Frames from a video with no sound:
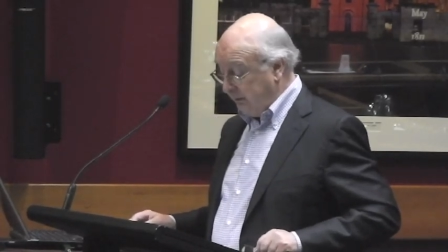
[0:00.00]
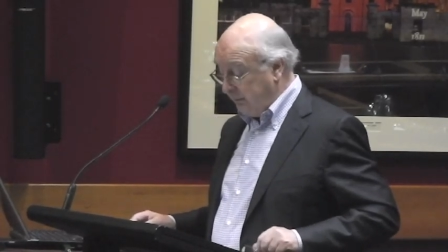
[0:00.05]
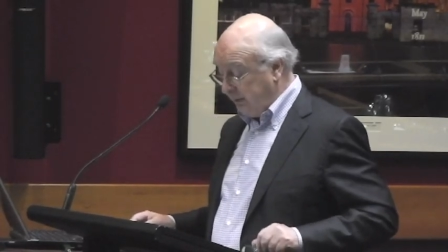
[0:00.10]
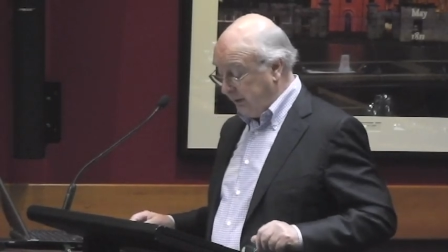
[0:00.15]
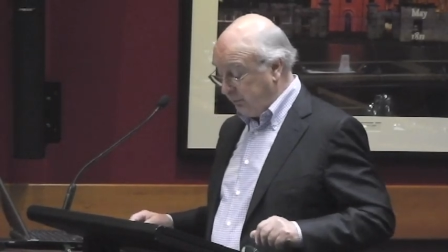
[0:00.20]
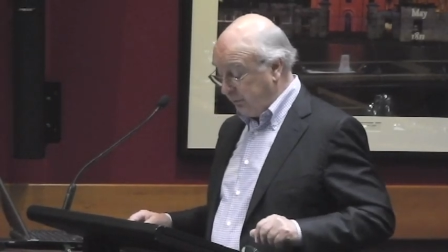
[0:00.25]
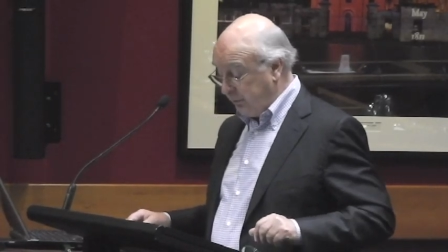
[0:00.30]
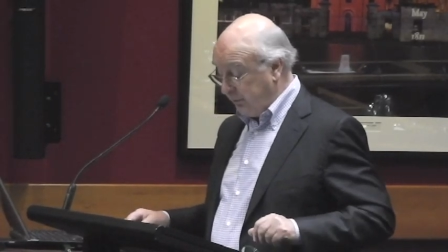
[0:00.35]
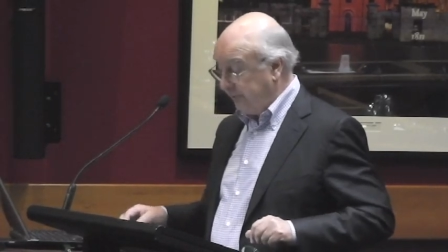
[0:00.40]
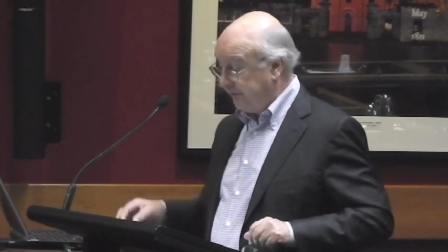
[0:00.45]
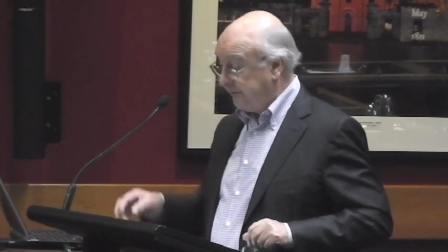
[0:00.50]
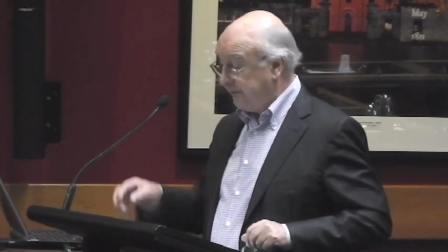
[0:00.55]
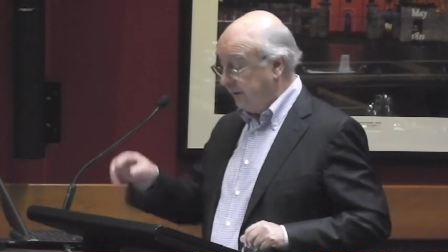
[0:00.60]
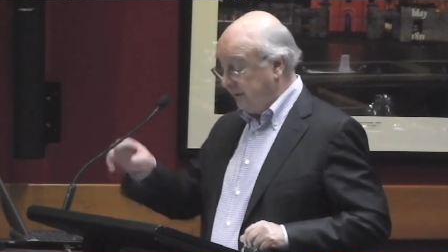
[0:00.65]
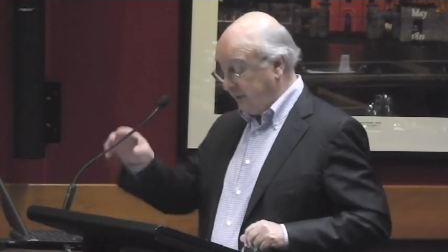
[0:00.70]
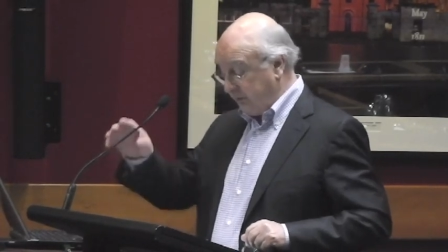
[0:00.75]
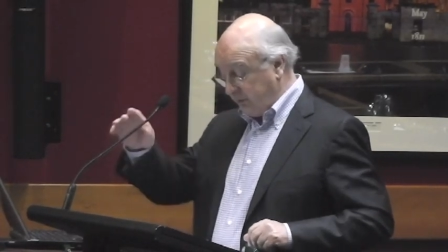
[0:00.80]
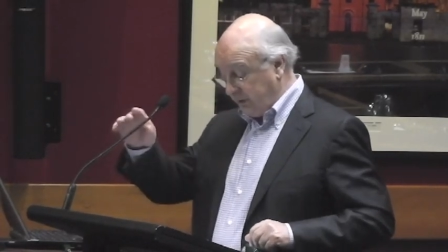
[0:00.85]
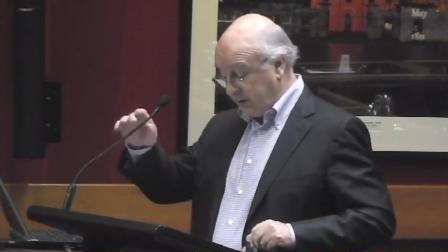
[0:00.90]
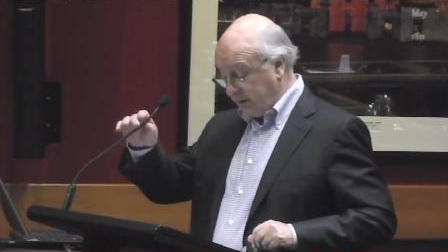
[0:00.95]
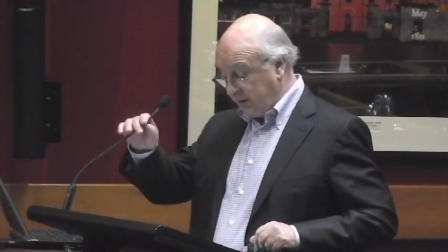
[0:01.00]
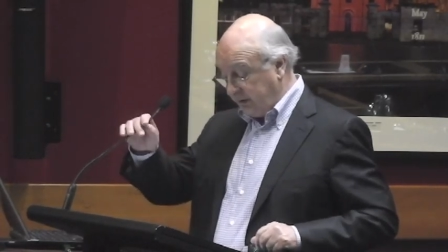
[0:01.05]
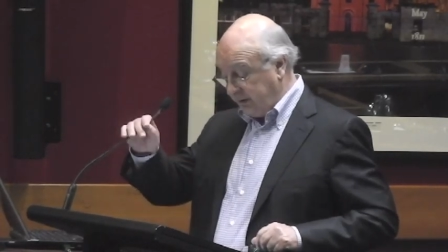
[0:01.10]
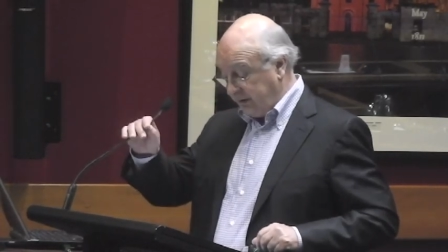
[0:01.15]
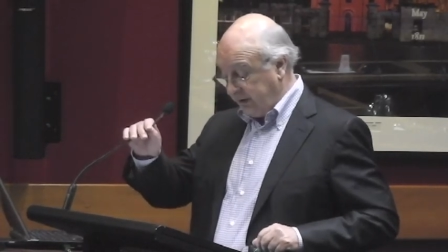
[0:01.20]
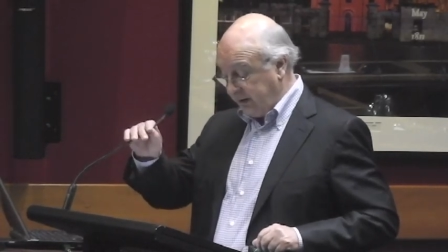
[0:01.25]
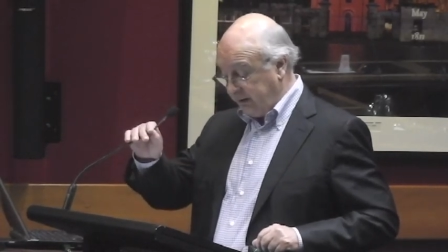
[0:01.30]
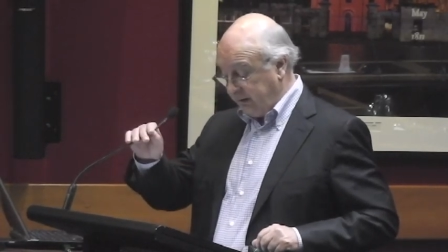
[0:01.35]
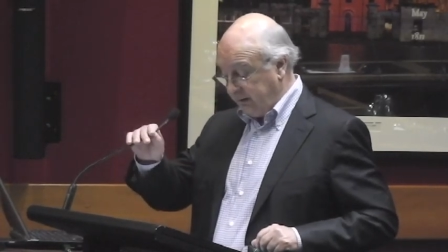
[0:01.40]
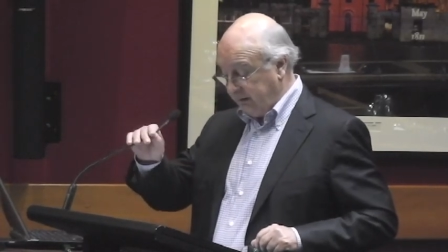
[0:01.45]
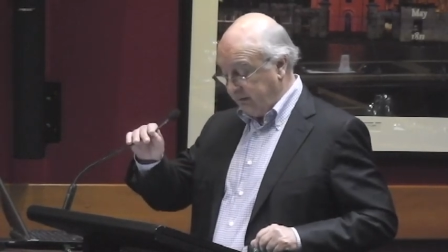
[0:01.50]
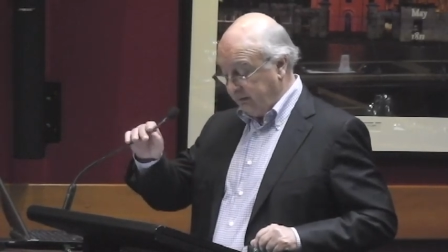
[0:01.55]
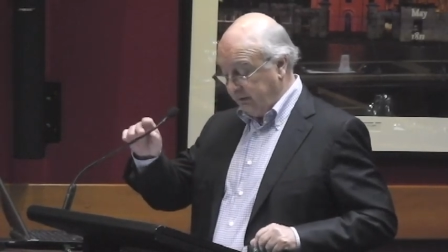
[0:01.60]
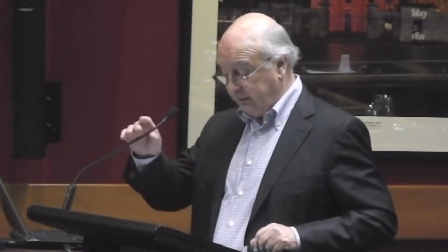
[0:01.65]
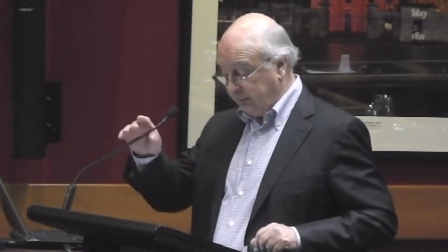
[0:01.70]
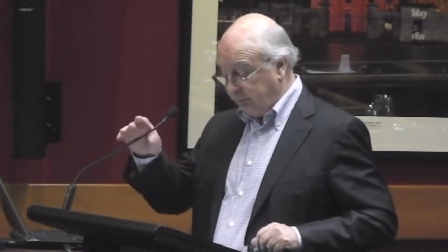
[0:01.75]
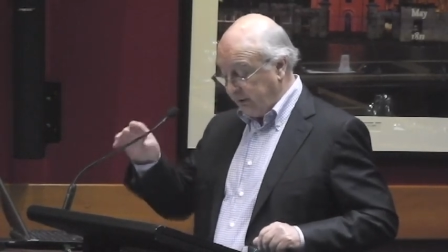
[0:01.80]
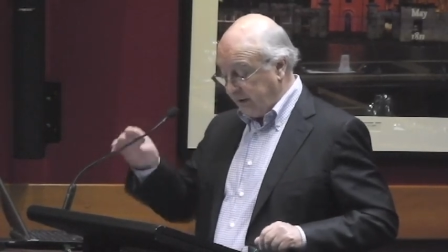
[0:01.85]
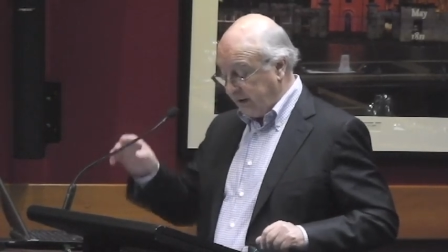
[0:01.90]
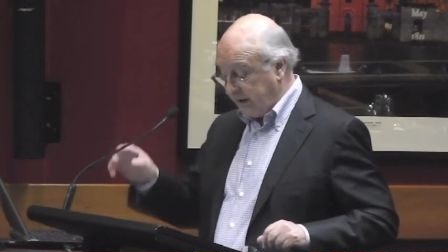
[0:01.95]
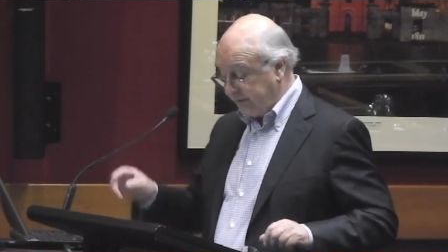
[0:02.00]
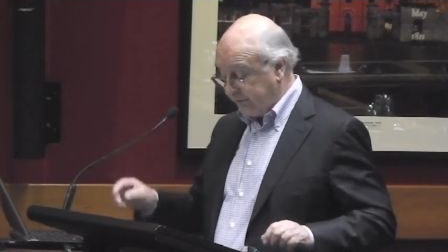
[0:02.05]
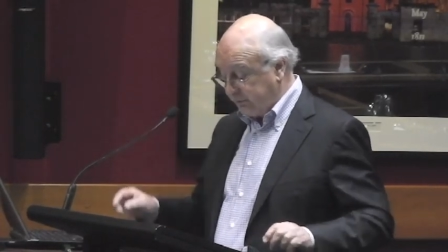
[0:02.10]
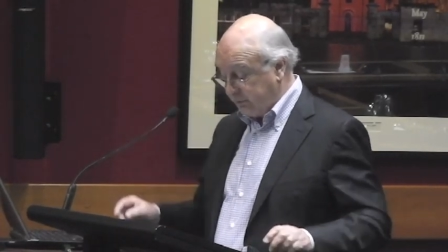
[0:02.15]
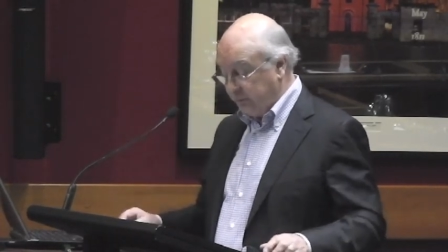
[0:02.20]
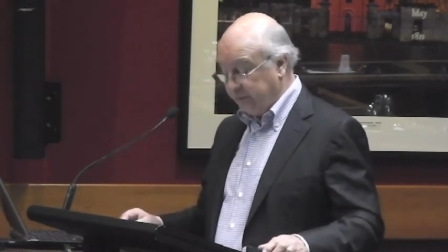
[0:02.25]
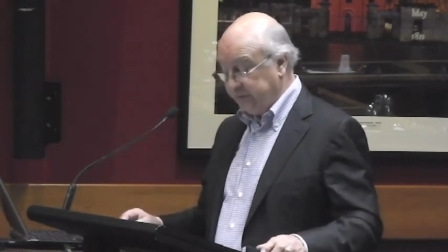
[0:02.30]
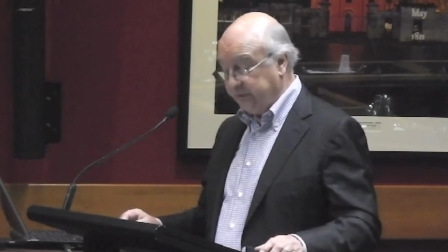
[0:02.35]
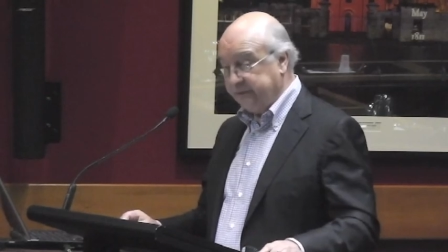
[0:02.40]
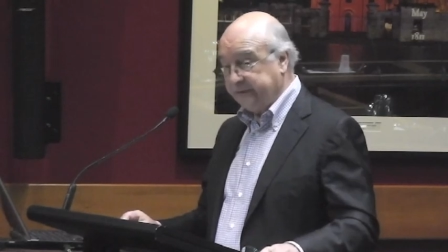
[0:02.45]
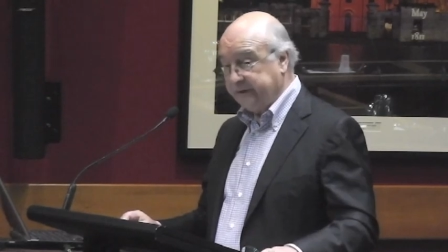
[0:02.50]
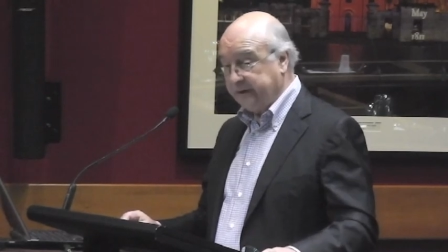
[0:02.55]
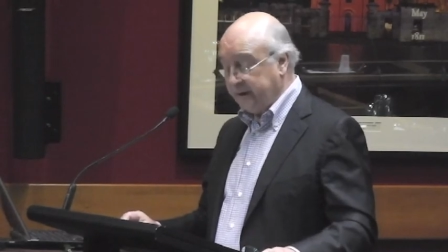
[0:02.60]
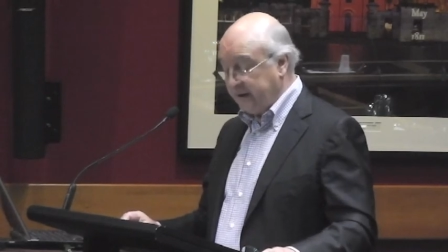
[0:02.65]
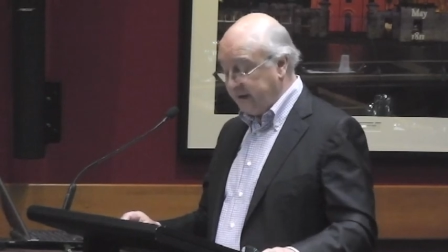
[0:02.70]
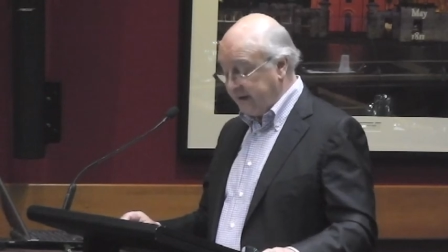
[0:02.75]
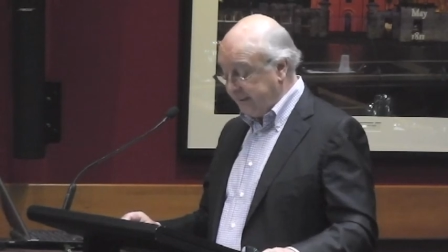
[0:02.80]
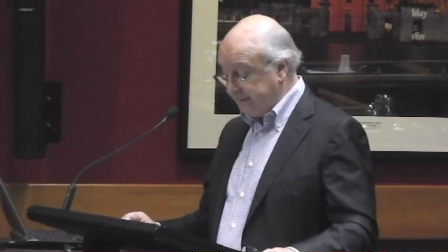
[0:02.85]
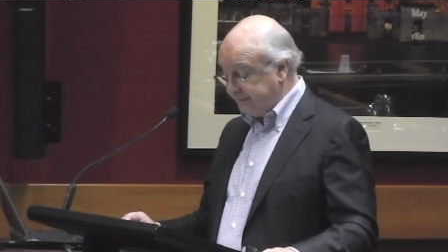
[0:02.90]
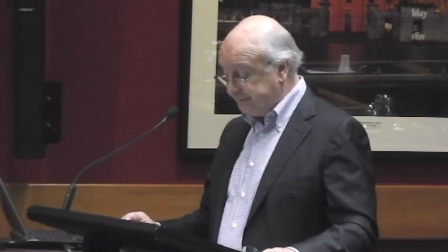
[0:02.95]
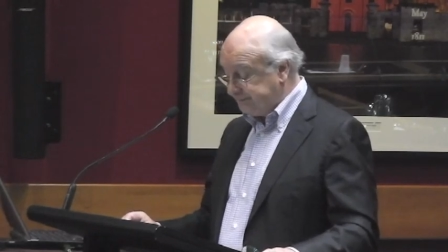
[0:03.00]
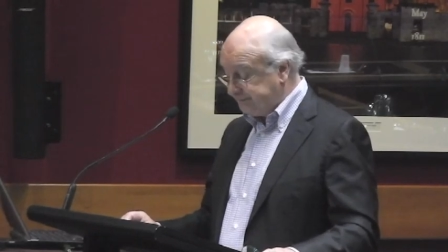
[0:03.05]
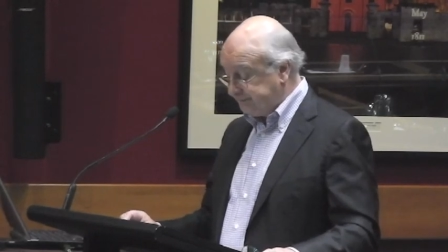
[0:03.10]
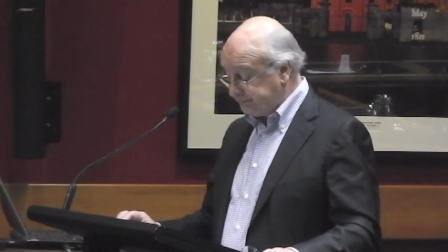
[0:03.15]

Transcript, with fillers: people still enrol in liberal arts courses today.